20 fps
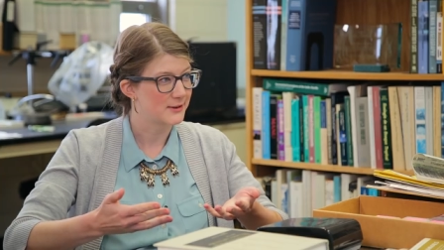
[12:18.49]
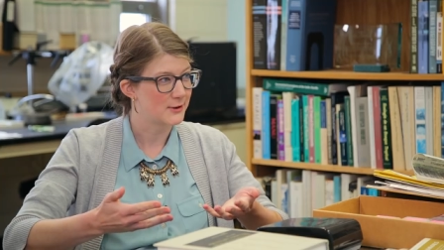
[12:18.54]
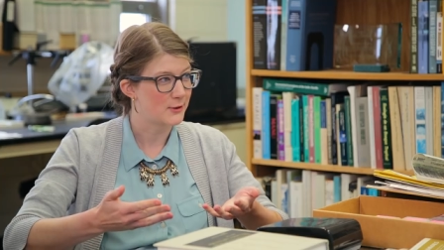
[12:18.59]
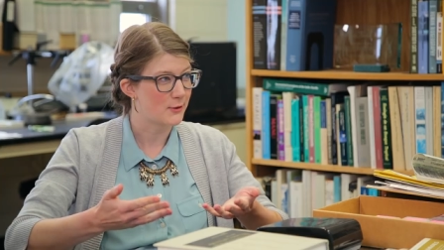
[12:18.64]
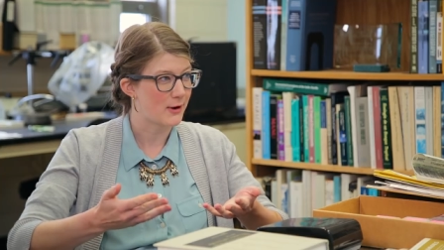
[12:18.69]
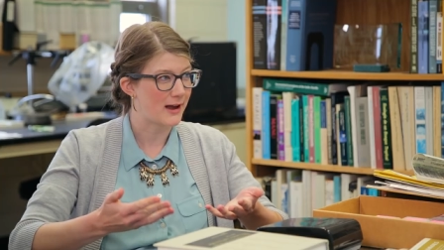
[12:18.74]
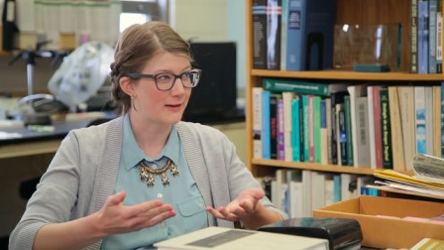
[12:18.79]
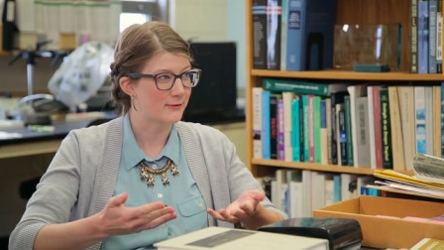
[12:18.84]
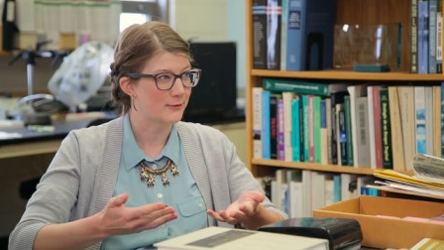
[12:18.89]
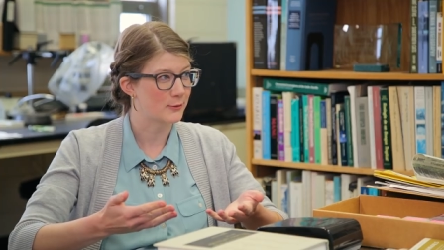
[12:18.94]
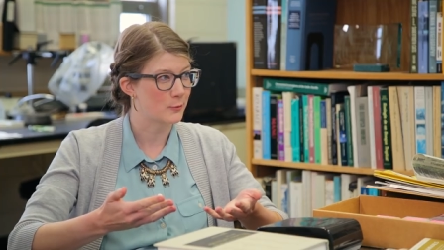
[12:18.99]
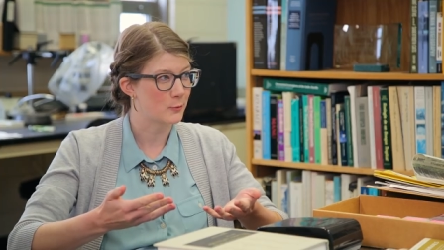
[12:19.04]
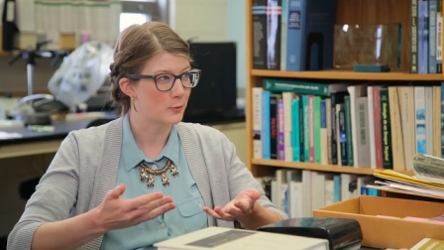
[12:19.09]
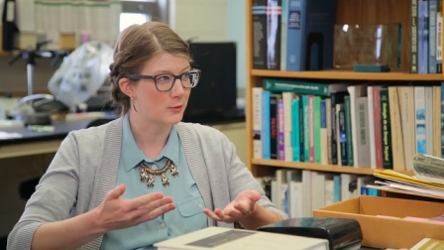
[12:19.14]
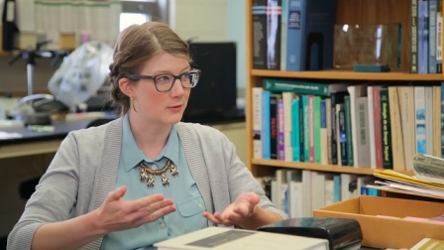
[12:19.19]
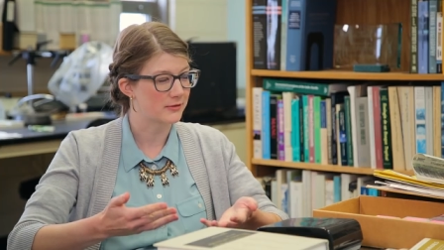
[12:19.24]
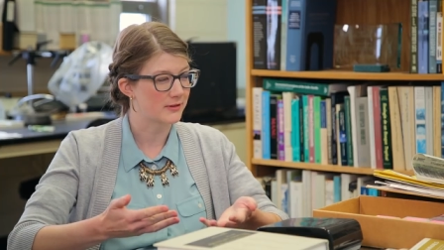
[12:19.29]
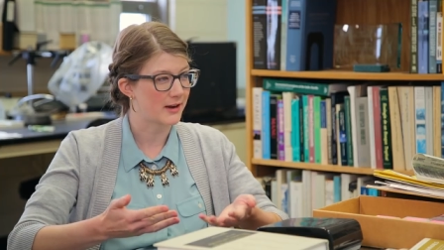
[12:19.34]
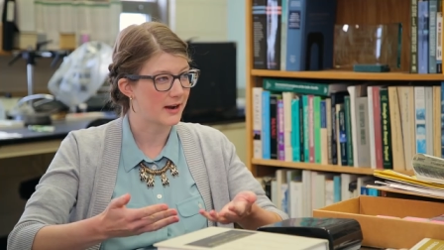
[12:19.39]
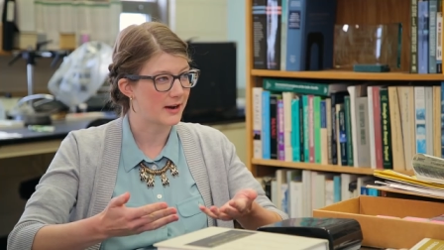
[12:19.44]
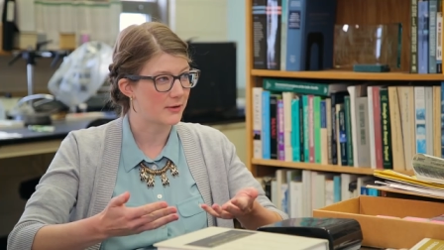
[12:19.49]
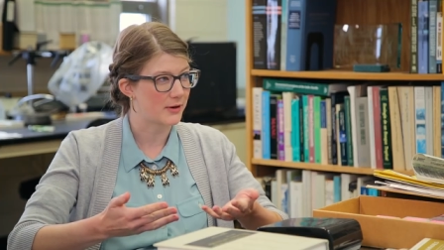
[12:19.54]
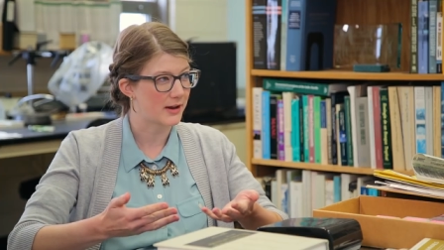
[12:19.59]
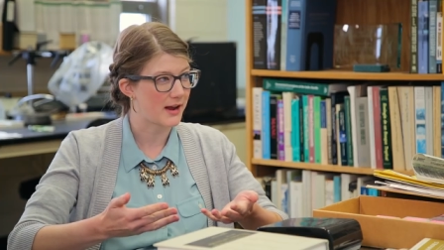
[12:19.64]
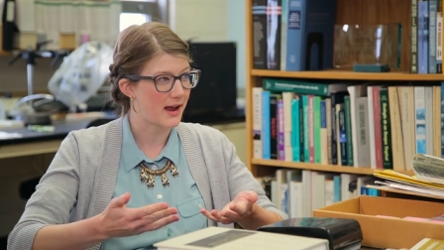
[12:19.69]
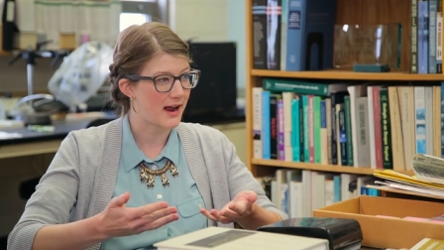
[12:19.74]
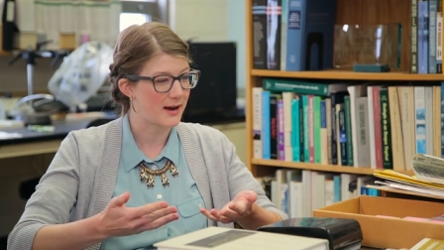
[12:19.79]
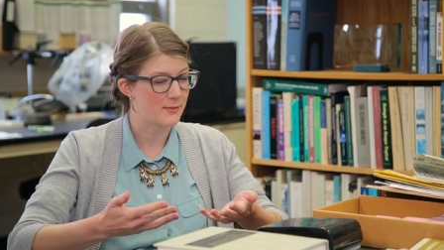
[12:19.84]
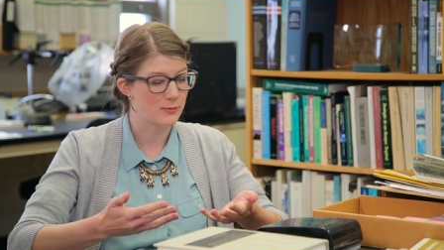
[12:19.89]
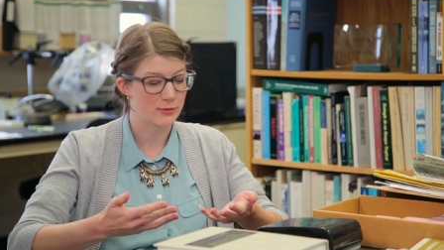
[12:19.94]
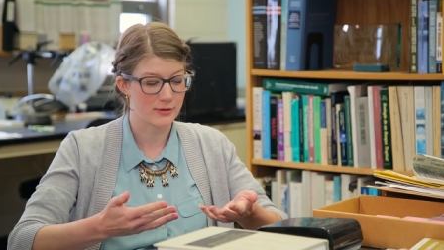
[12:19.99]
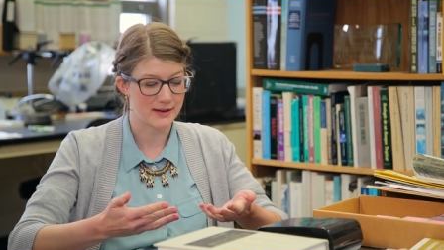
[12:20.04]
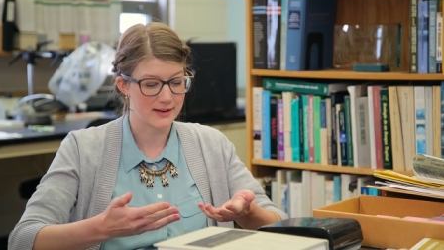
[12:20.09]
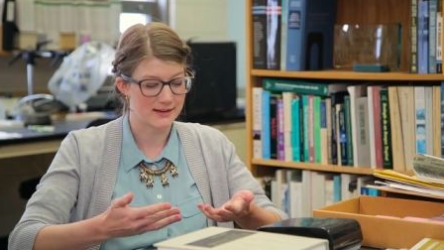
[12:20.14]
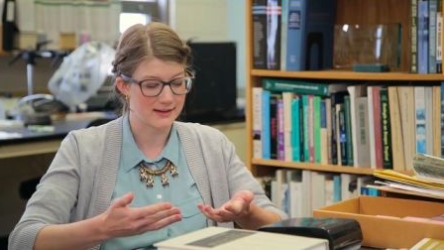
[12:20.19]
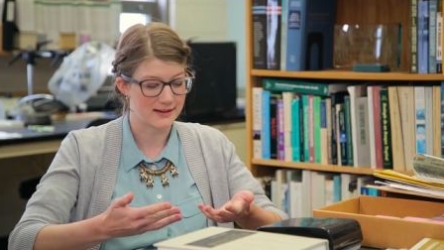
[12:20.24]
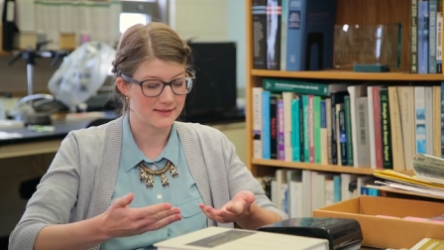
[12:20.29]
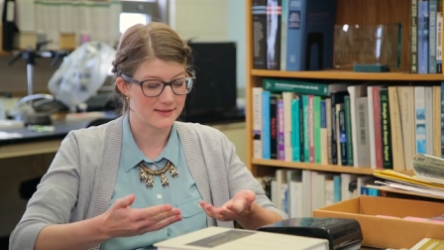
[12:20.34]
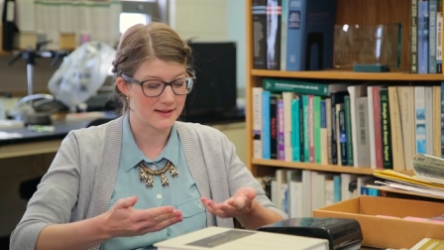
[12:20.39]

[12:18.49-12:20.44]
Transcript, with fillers: you have a wolf-coyote hybrid,